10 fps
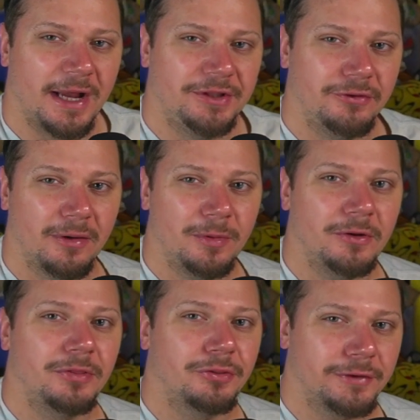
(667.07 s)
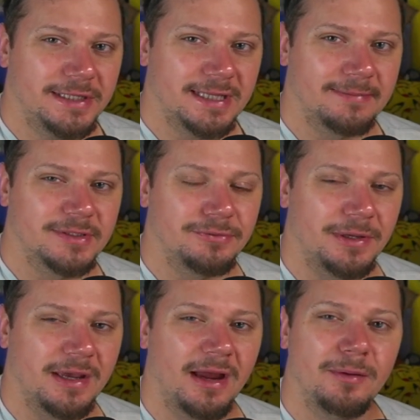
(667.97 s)
I do upload three times a
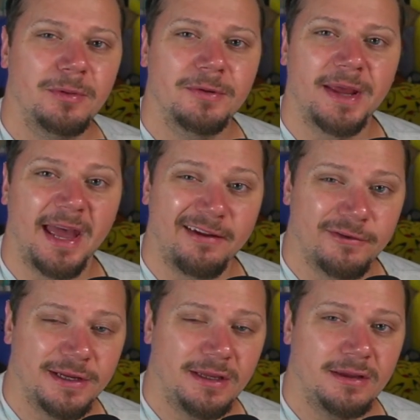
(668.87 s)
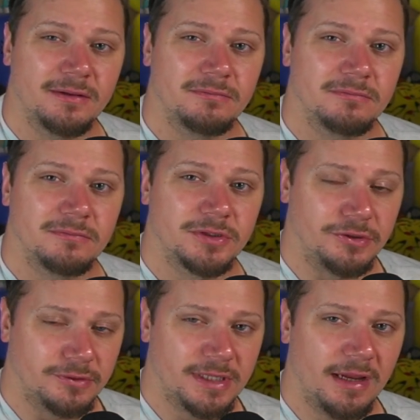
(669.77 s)
week. I upload every
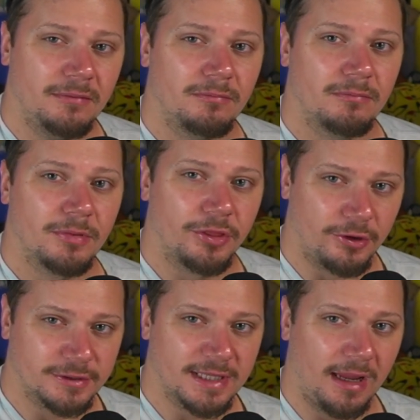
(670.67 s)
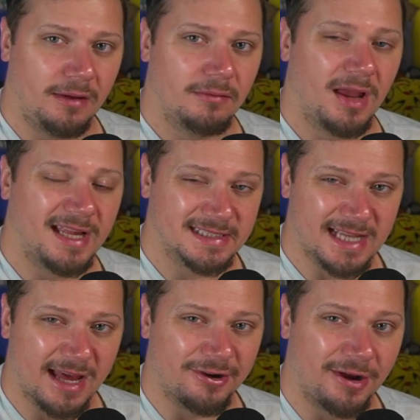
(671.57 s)
Tuesday, Thursday, and
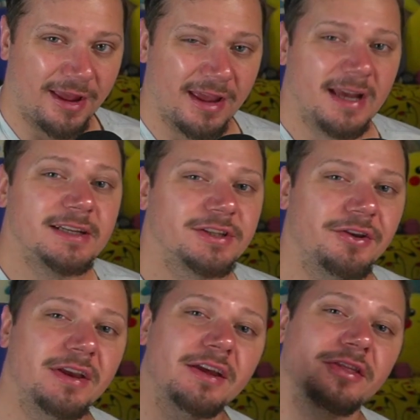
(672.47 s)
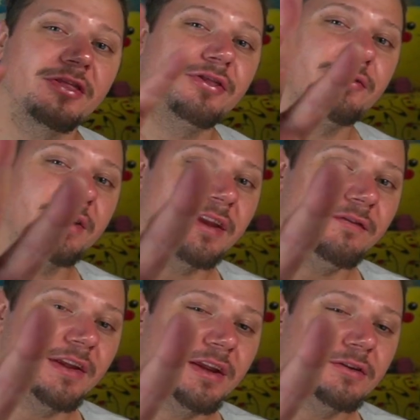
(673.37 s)
Saturday. So you get three
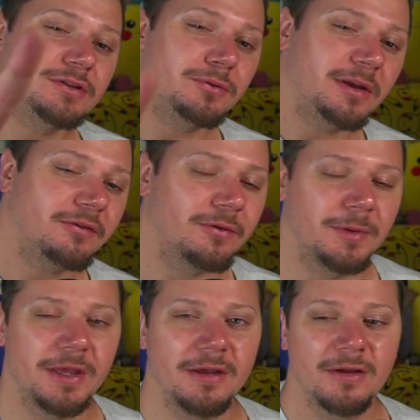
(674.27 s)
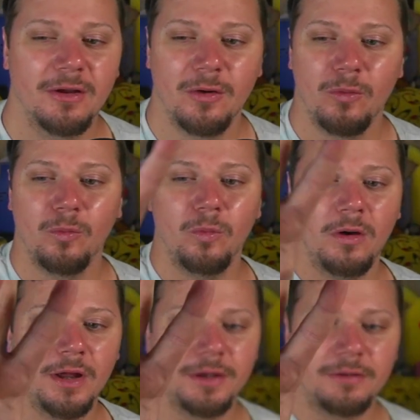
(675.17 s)
videos a week from me.
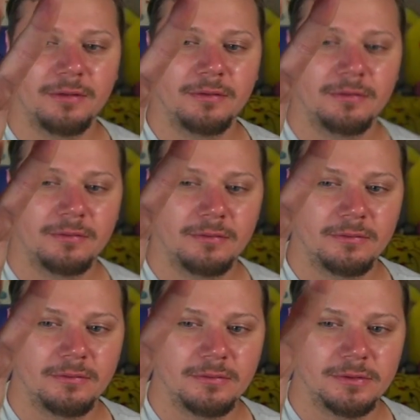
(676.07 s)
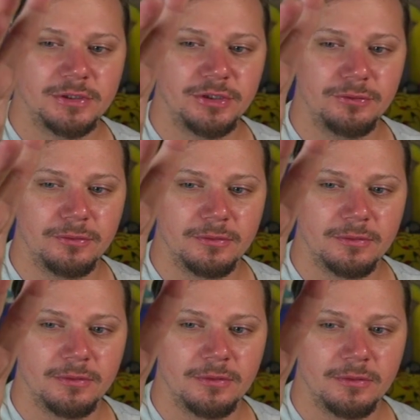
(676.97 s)
One, two,
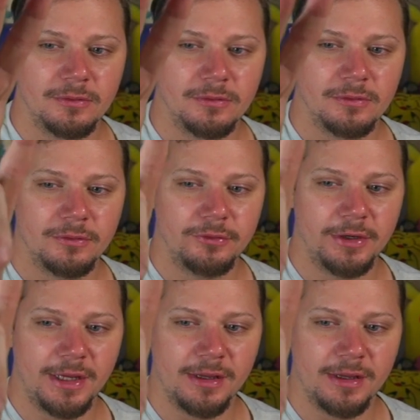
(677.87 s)
three.